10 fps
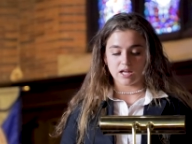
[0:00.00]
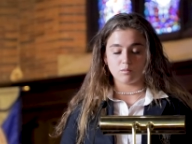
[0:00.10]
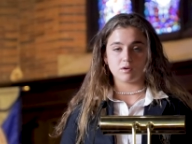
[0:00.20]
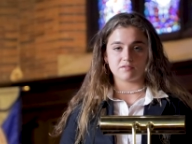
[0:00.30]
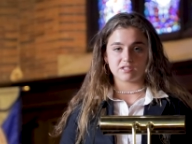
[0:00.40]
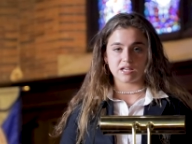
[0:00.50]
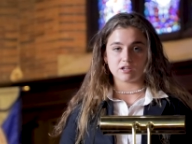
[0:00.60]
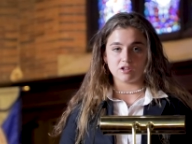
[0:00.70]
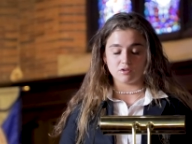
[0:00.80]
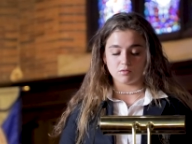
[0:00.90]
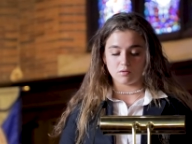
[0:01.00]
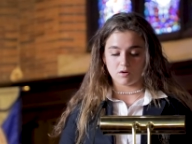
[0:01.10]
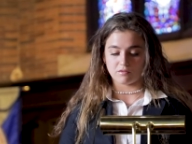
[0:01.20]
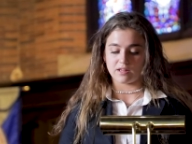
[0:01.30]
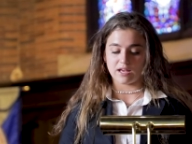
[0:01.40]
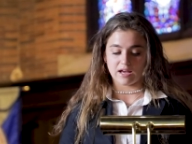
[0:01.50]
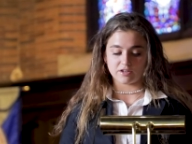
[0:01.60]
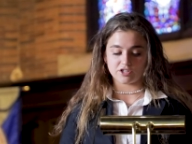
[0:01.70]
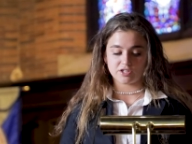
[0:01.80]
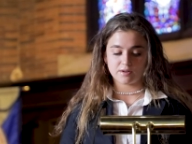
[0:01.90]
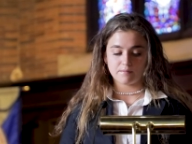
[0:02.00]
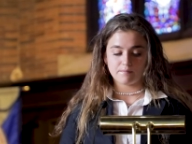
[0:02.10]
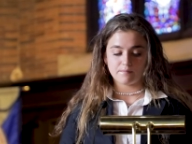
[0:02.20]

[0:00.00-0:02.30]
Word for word: it would have sent you over the edge